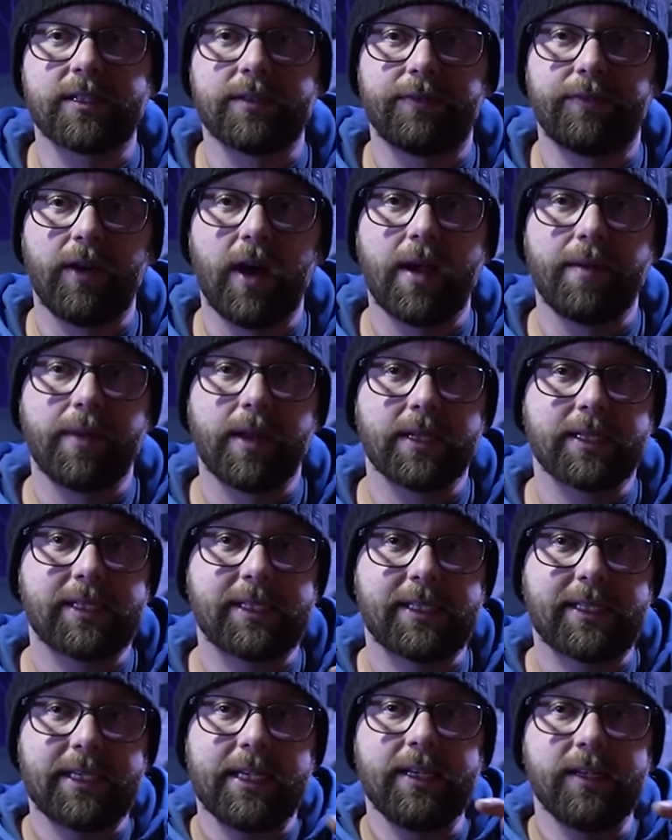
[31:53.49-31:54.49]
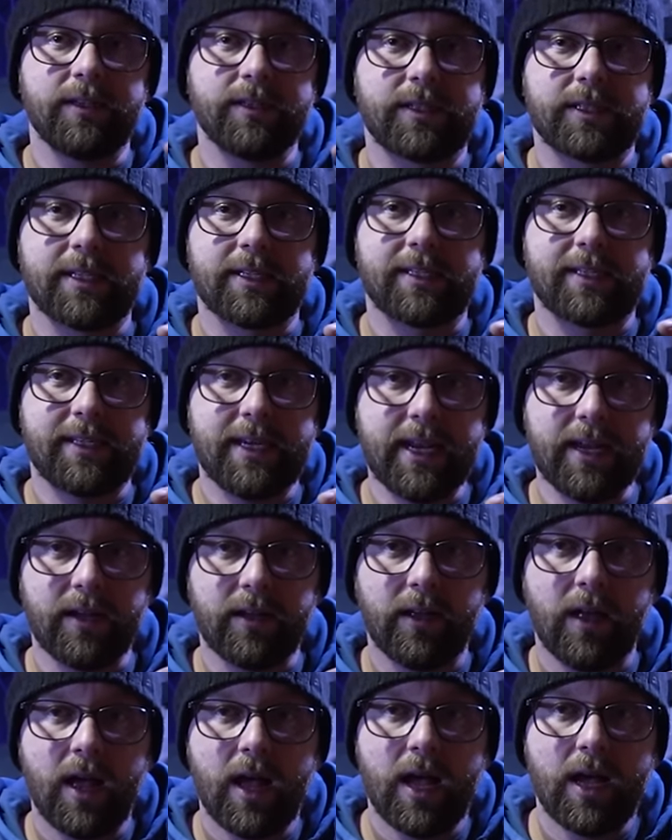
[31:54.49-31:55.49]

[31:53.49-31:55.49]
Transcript: the frame, and it seals the steel